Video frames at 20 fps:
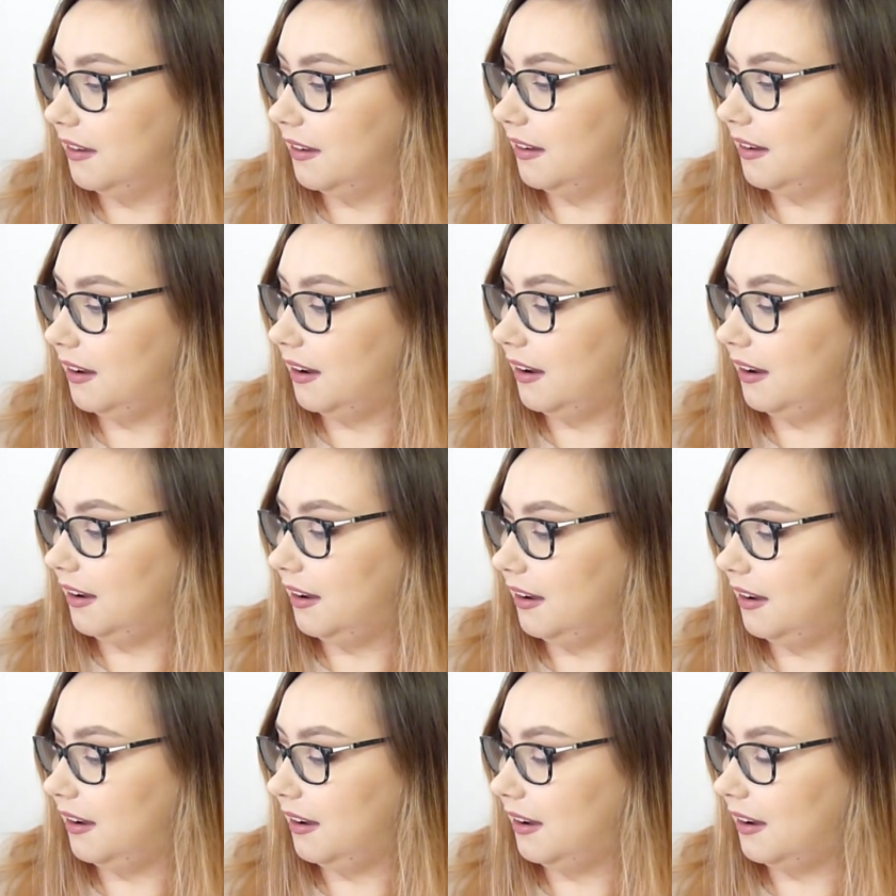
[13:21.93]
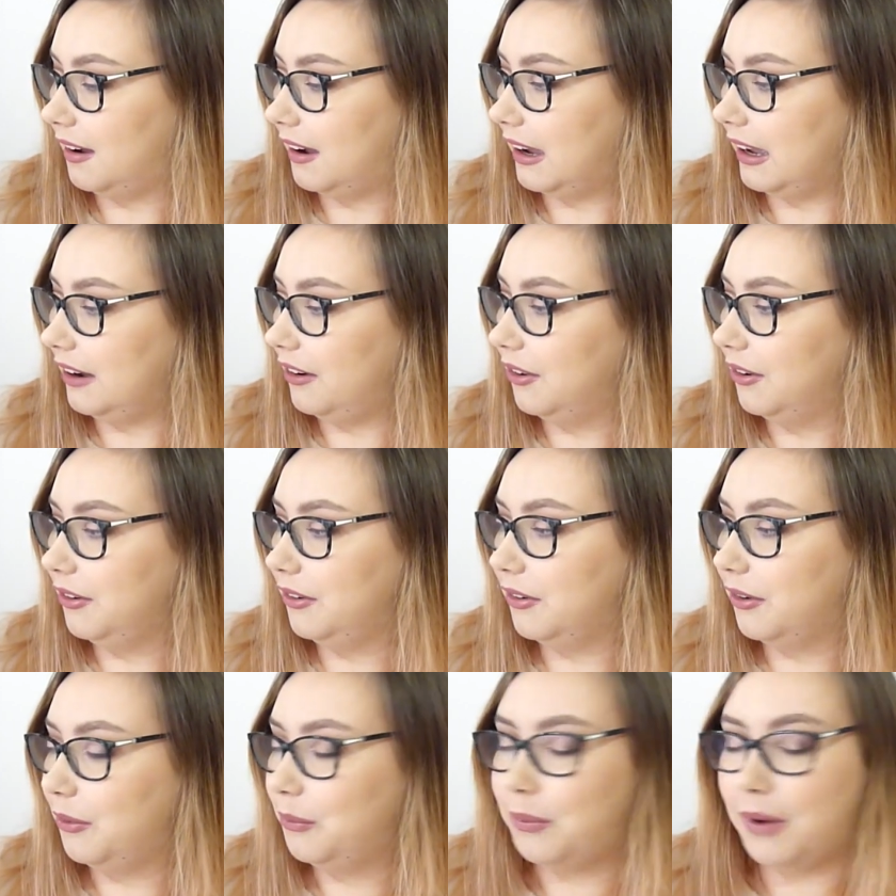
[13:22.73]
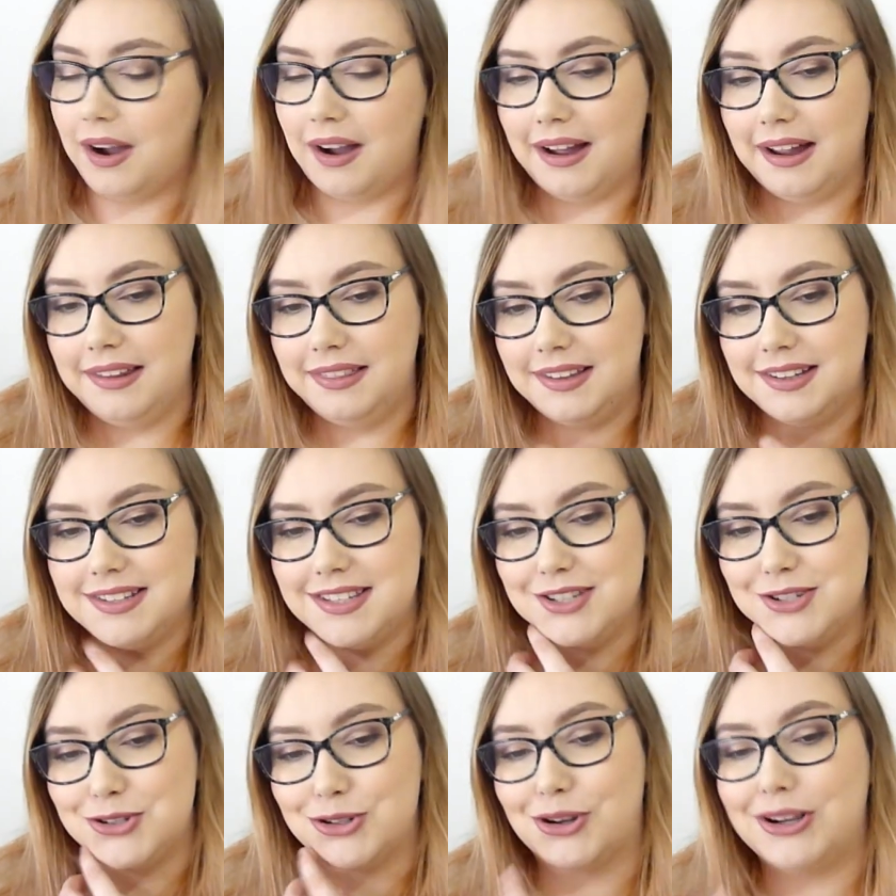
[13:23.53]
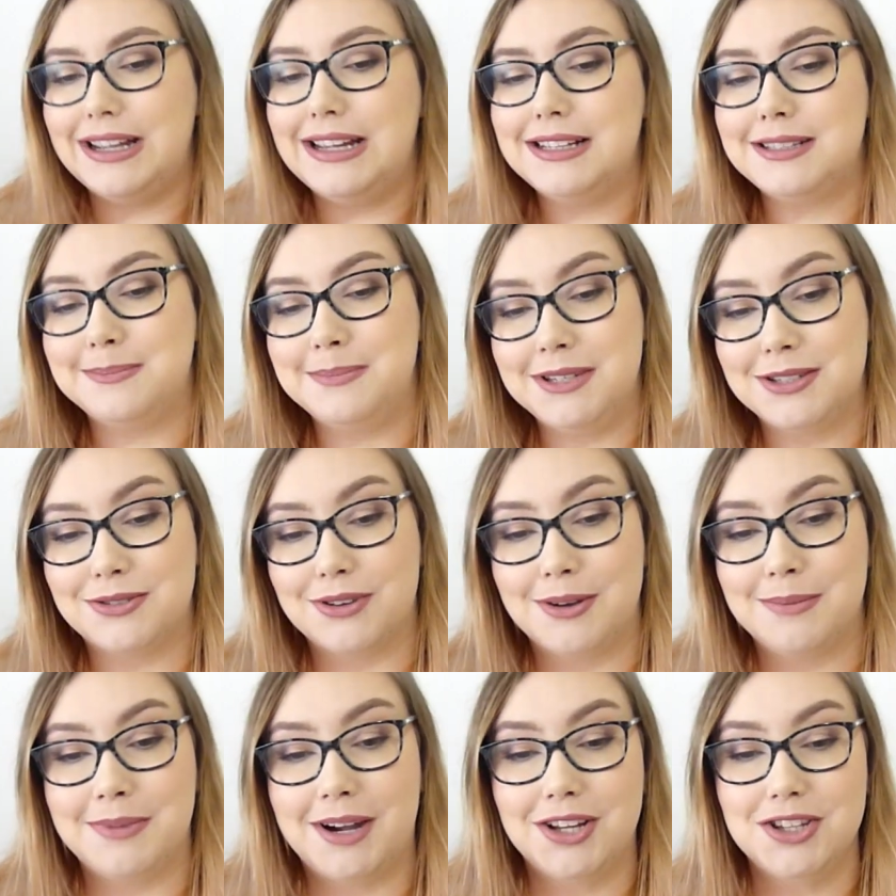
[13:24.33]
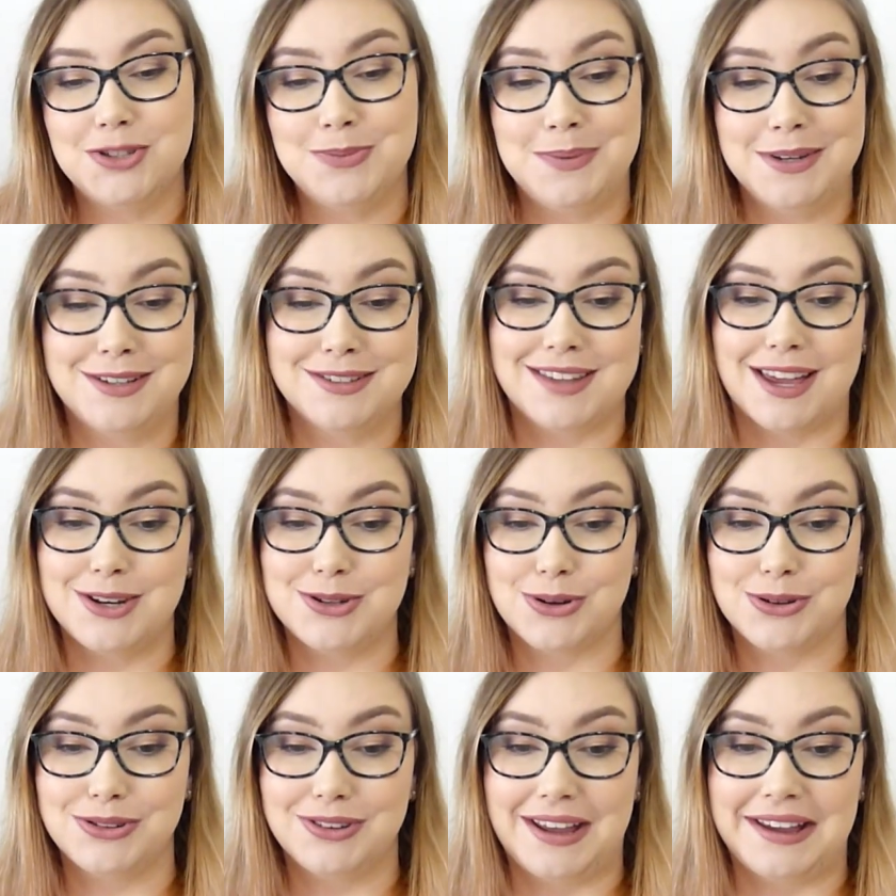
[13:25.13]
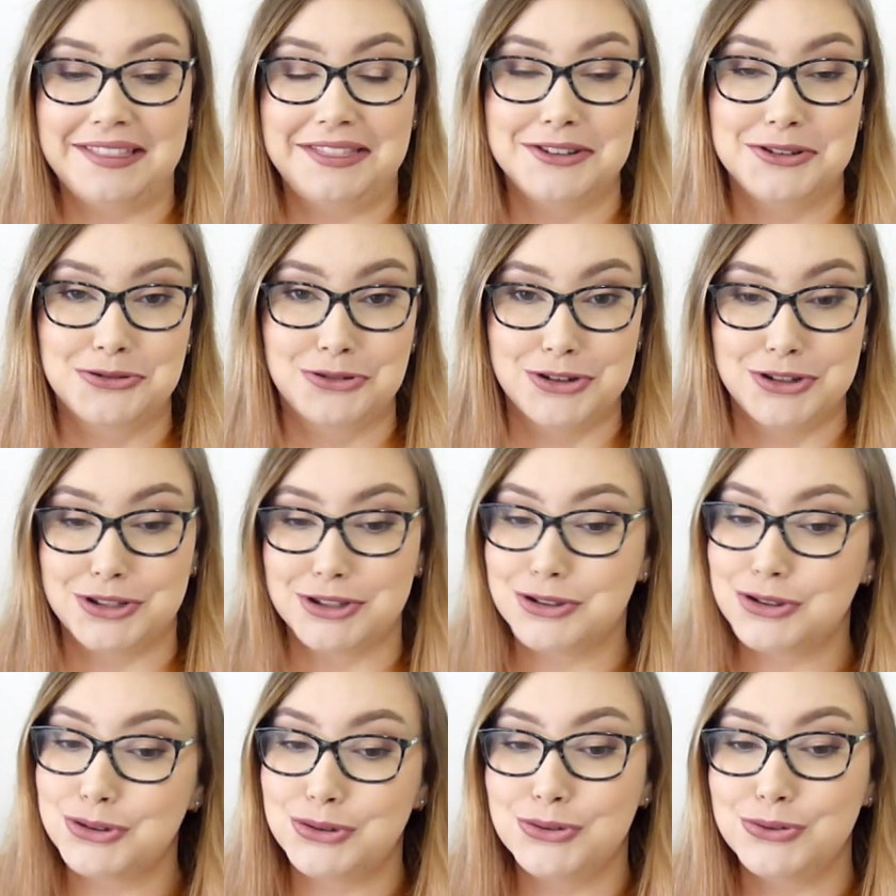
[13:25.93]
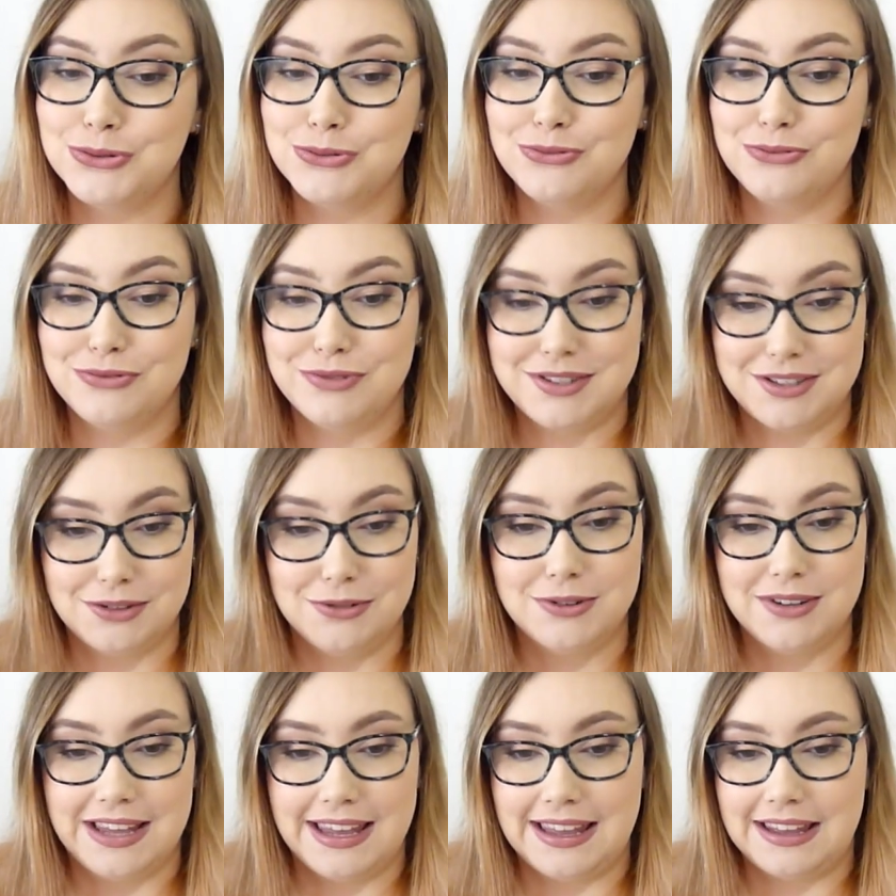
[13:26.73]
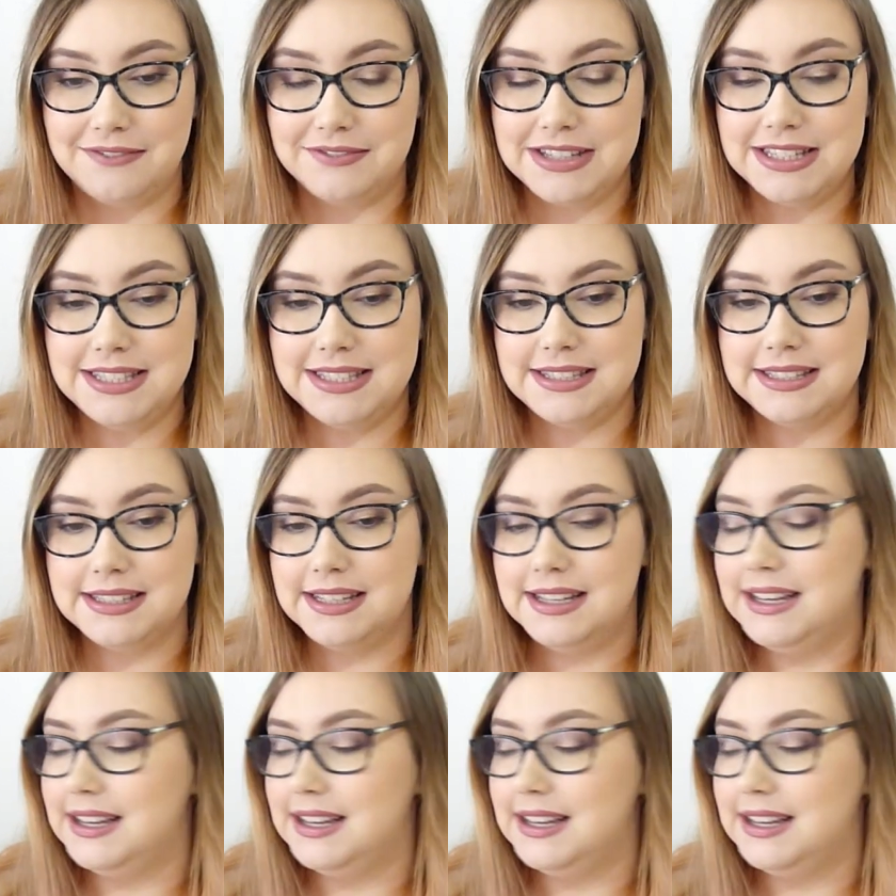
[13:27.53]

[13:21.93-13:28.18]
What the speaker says: I don't know why this intrigues me so much because I don't like the traditional silk canvas